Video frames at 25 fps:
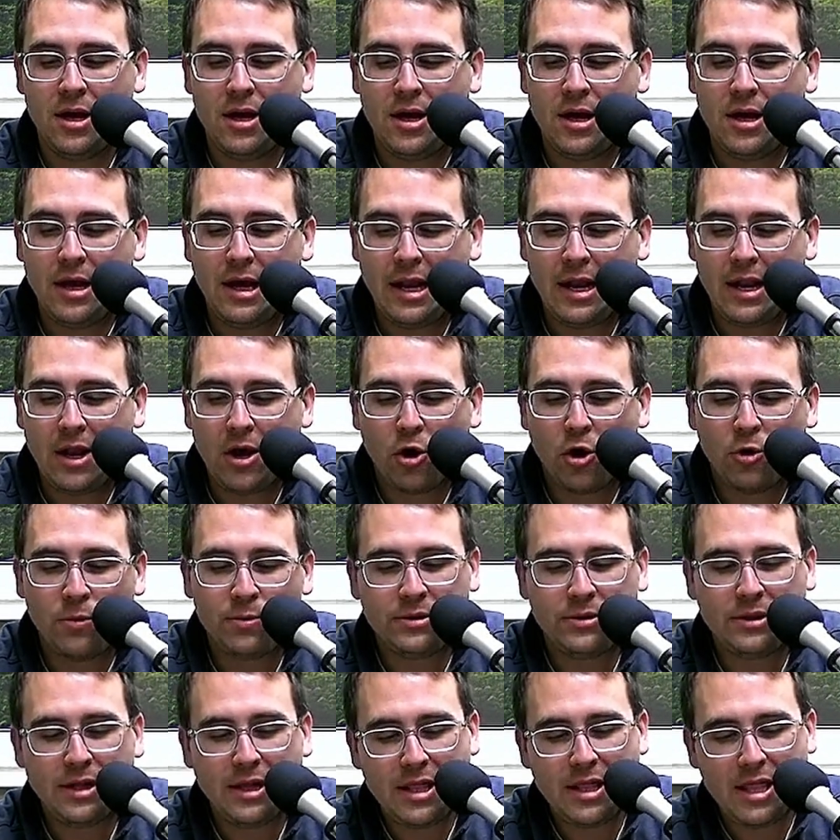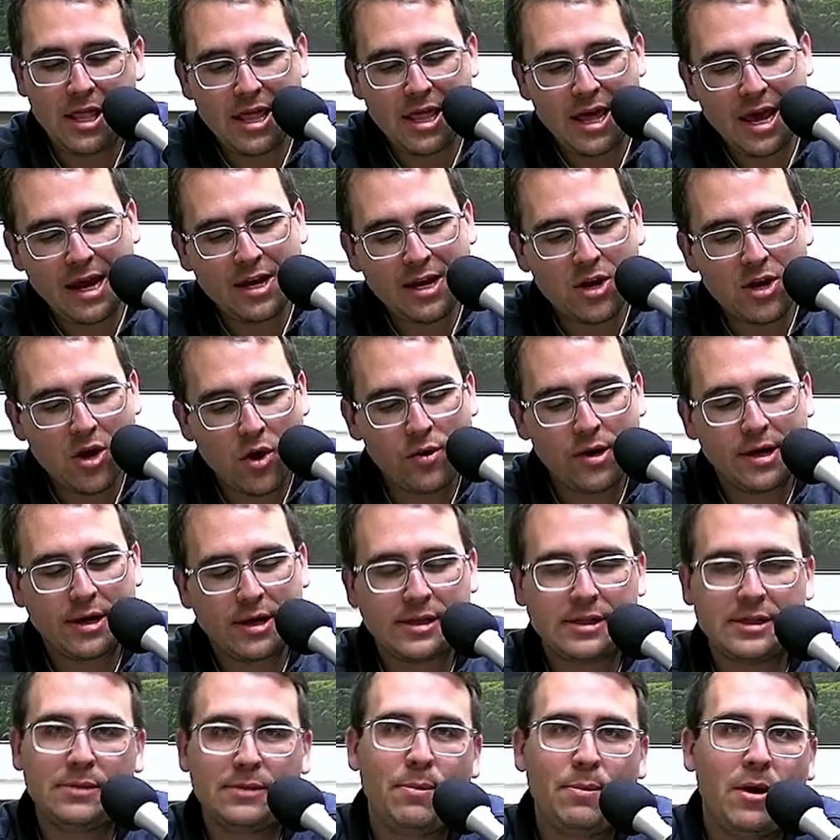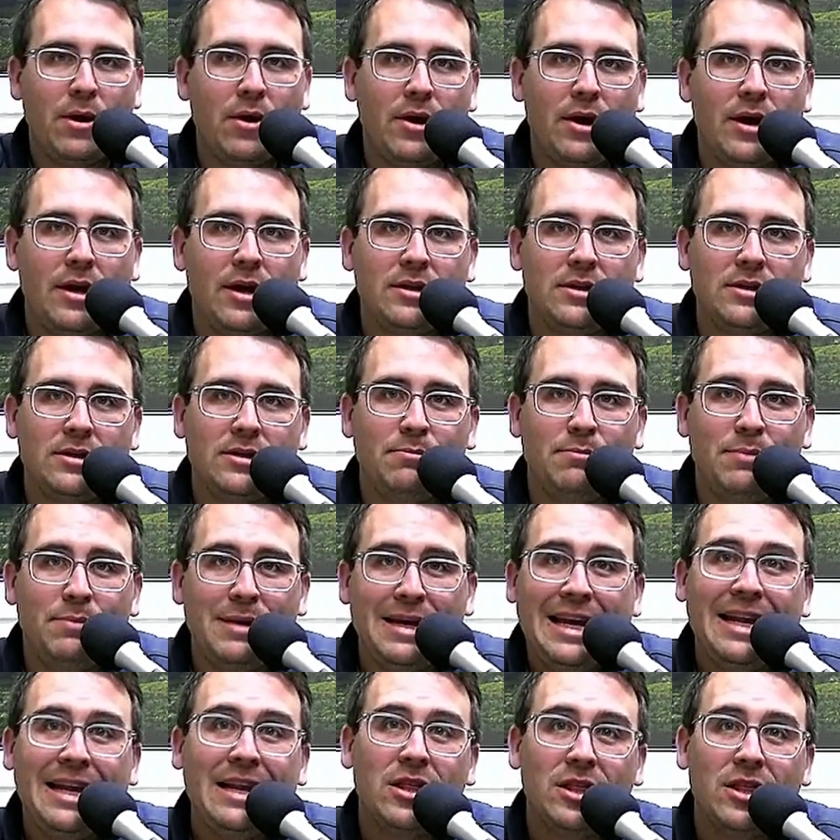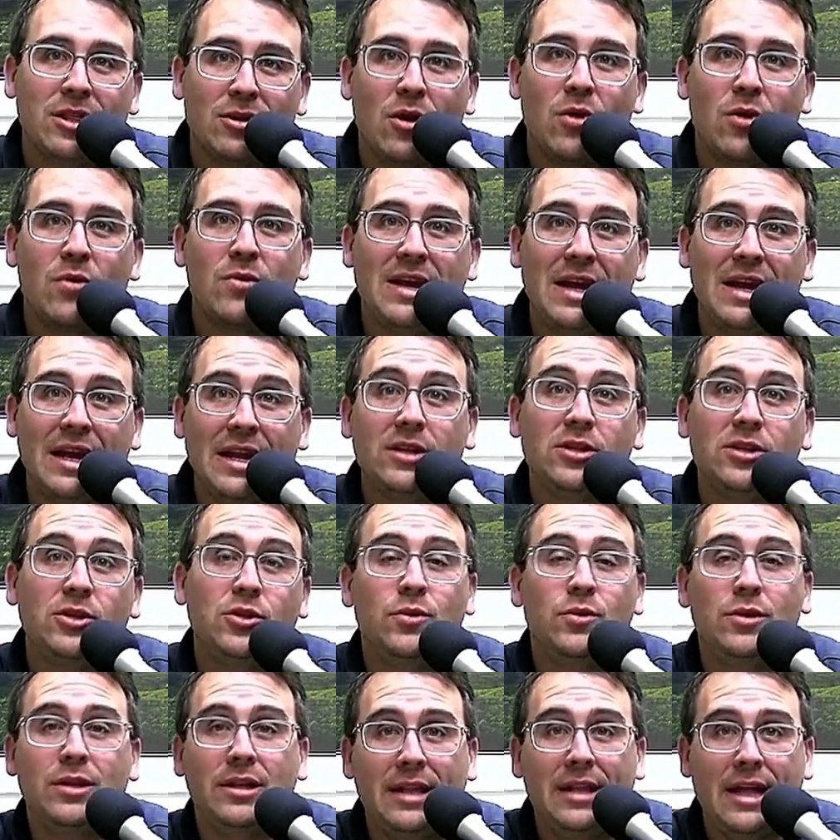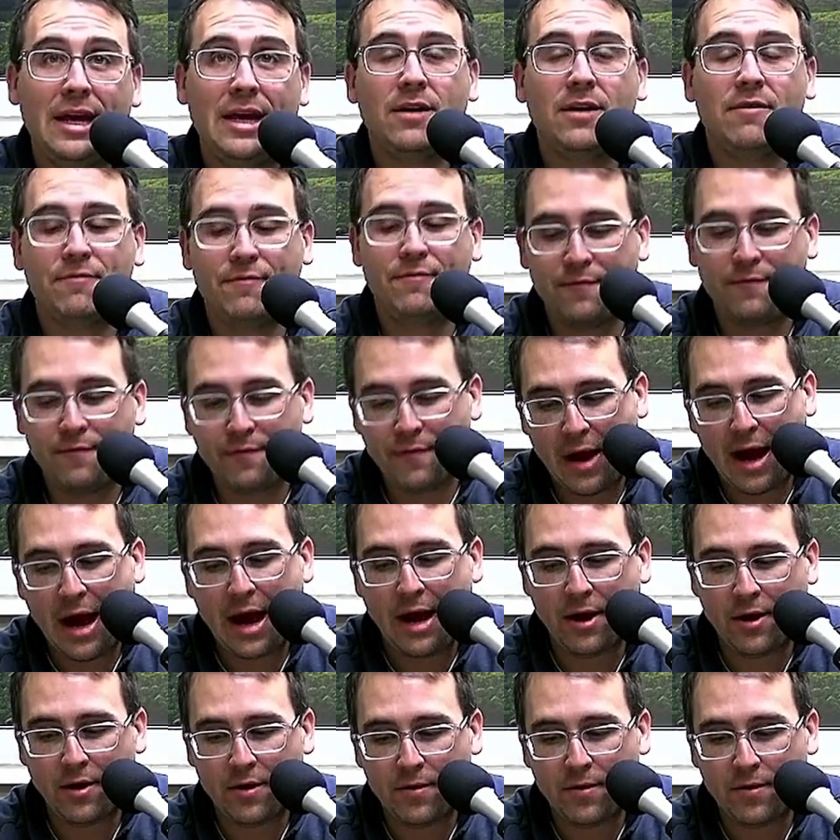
in hopes that they don't experience being thrown into the lake of fire.